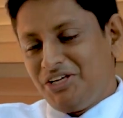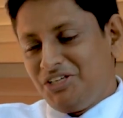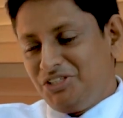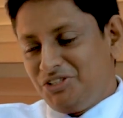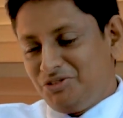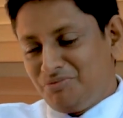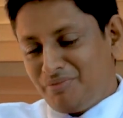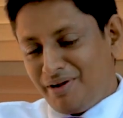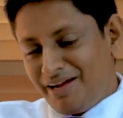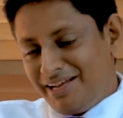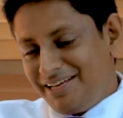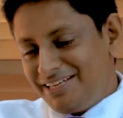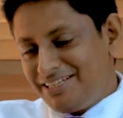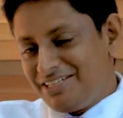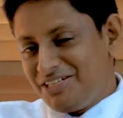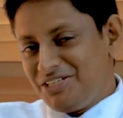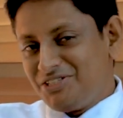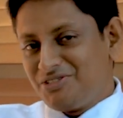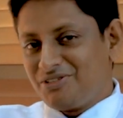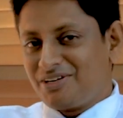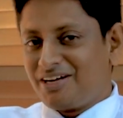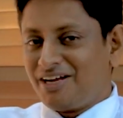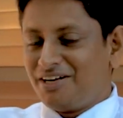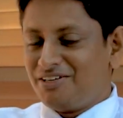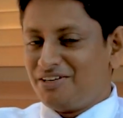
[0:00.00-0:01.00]
you might need
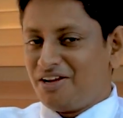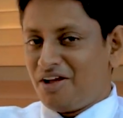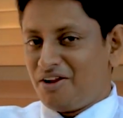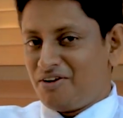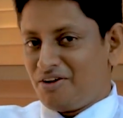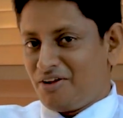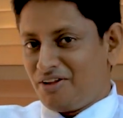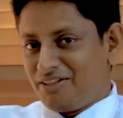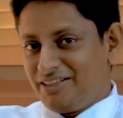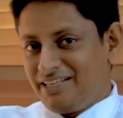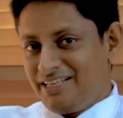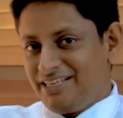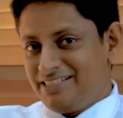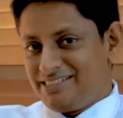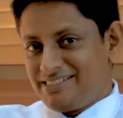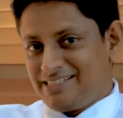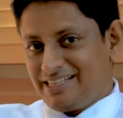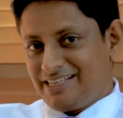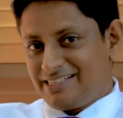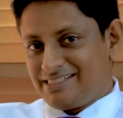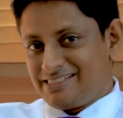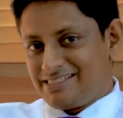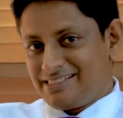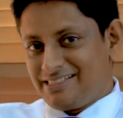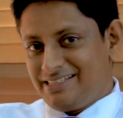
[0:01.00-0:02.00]
to cut down on these
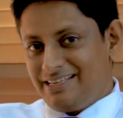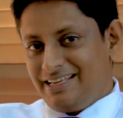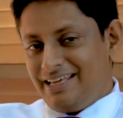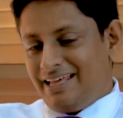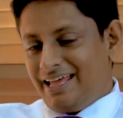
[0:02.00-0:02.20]
things